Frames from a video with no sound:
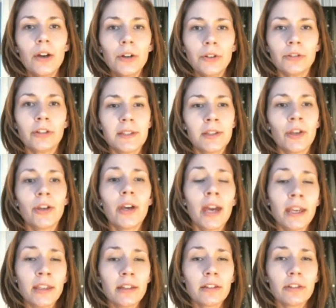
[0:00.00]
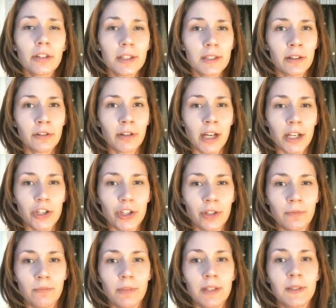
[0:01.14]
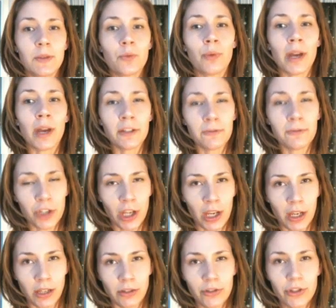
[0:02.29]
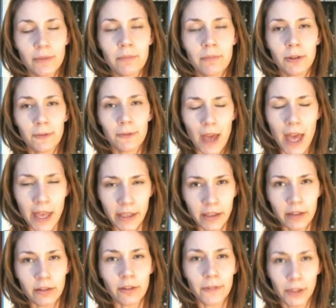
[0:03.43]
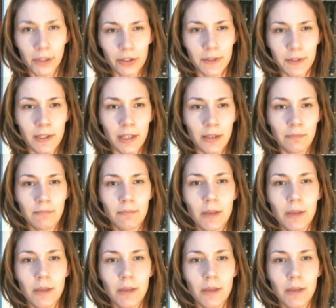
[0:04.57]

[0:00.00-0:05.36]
Alright, so angular acceleration is the rate of change of angular velocity,